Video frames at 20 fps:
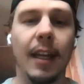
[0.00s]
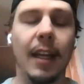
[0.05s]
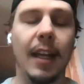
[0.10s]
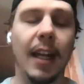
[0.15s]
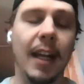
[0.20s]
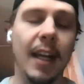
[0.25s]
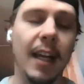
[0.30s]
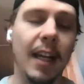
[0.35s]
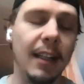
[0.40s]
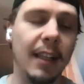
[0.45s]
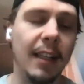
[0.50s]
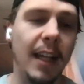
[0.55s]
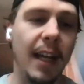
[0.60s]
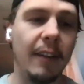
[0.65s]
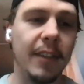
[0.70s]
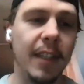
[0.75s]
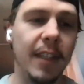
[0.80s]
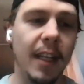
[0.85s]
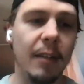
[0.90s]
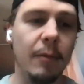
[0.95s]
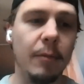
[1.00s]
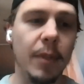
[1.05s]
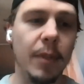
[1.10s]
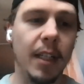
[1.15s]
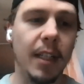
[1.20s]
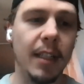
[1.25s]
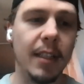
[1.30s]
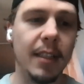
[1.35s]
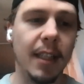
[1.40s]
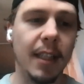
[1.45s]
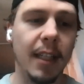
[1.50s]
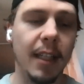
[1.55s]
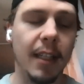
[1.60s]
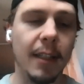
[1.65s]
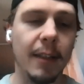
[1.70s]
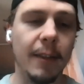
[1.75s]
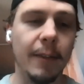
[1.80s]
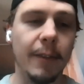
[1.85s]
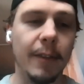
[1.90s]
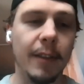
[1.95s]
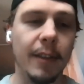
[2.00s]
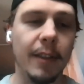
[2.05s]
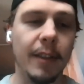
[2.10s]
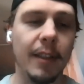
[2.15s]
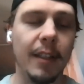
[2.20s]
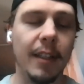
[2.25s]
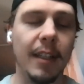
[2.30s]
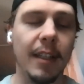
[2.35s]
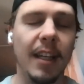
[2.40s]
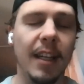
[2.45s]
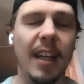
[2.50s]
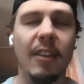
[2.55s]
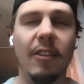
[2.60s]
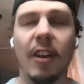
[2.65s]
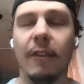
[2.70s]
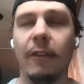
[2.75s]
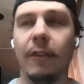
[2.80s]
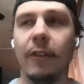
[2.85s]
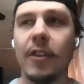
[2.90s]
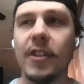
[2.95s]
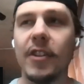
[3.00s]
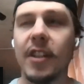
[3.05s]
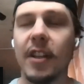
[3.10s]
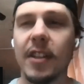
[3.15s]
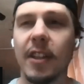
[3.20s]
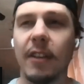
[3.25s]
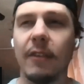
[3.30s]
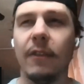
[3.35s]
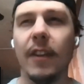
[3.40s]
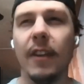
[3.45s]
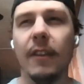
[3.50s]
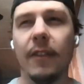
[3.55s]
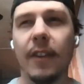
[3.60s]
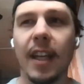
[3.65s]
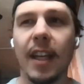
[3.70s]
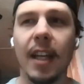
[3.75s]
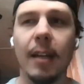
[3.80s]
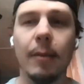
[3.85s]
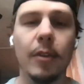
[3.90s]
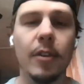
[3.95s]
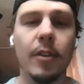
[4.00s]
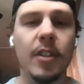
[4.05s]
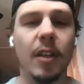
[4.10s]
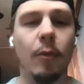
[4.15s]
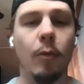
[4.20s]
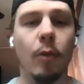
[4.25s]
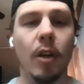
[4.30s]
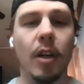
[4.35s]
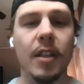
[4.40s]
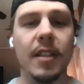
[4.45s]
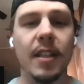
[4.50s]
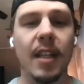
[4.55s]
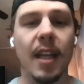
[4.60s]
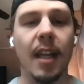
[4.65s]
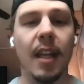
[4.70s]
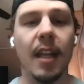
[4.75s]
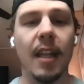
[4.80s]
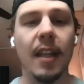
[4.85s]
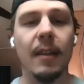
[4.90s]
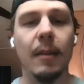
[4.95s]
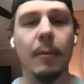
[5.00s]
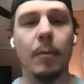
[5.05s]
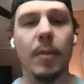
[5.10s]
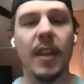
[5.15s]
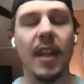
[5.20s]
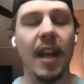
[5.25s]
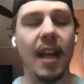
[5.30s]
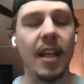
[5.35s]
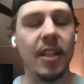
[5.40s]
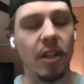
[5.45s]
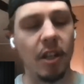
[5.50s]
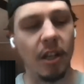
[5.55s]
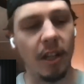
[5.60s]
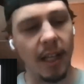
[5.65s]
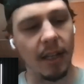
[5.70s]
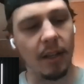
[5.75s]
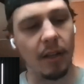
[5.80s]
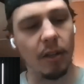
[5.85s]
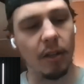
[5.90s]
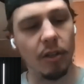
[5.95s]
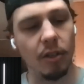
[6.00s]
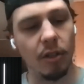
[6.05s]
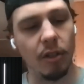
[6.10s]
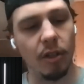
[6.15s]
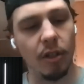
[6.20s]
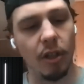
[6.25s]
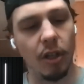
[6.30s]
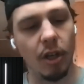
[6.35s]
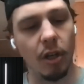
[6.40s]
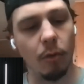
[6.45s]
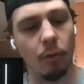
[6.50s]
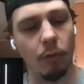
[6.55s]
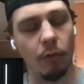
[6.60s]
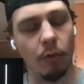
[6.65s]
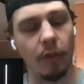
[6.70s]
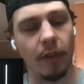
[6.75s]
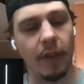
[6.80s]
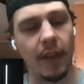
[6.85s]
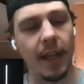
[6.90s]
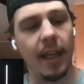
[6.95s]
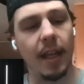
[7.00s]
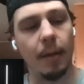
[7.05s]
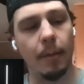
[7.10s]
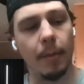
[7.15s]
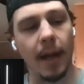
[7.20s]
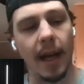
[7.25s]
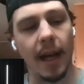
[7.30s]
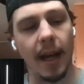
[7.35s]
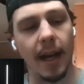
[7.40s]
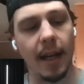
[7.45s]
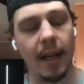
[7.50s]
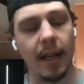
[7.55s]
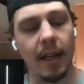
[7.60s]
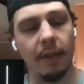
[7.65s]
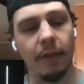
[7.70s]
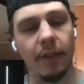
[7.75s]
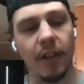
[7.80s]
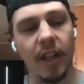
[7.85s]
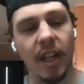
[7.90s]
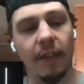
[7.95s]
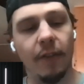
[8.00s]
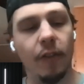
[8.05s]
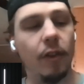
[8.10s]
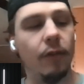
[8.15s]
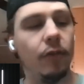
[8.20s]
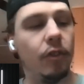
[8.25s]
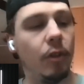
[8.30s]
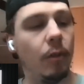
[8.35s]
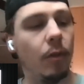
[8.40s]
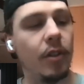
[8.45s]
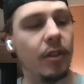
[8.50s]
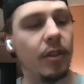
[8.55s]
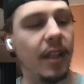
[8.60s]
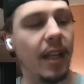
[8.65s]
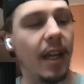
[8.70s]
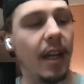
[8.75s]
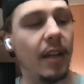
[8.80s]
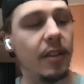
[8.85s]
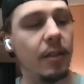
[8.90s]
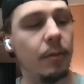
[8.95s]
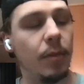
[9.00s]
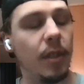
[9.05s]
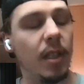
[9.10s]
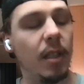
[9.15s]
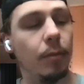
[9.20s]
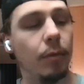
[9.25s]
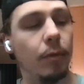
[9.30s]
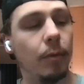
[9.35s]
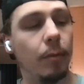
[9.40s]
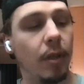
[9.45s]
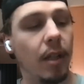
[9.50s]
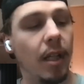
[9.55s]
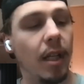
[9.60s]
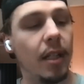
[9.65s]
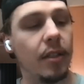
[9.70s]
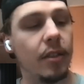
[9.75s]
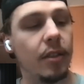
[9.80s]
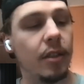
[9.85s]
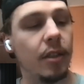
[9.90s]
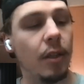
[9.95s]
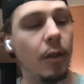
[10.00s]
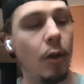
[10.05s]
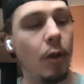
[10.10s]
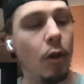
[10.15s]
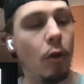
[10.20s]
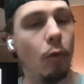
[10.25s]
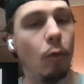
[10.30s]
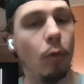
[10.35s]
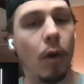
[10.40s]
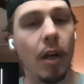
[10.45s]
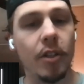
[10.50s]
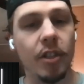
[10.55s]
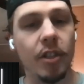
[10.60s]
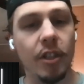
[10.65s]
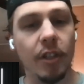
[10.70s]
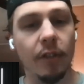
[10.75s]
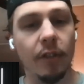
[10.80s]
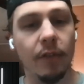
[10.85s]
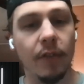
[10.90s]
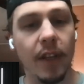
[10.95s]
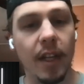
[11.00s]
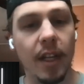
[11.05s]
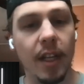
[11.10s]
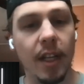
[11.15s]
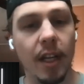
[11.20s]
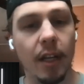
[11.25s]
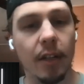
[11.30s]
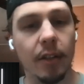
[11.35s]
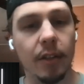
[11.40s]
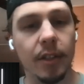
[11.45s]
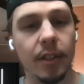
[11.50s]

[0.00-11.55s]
I kind of laughed at him because I don't know, at first I was like, FIFA gamers, like where does that? But then I started thinking about it. And if you have 200,000 people plus watching your videos,